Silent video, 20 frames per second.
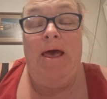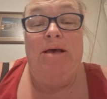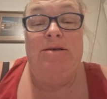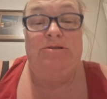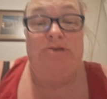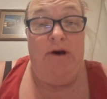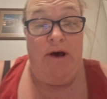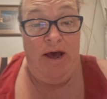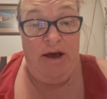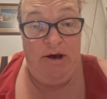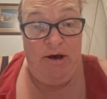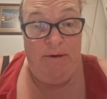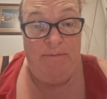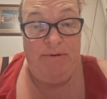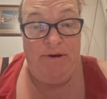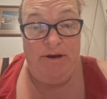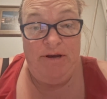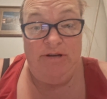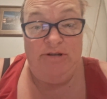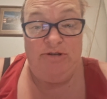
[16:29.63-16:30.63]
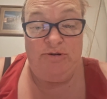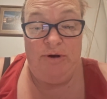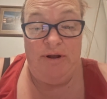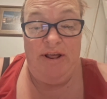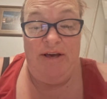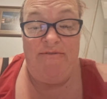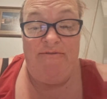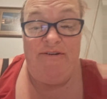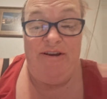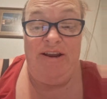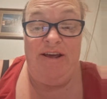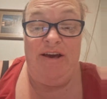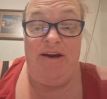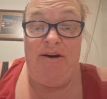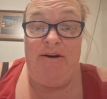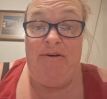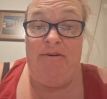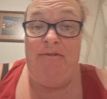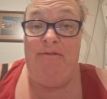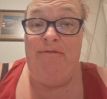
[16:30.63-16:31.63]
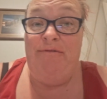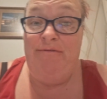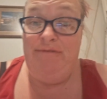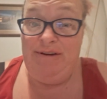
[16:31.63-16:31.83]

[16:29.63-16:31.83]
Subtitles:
so I hope you enjoyed that video.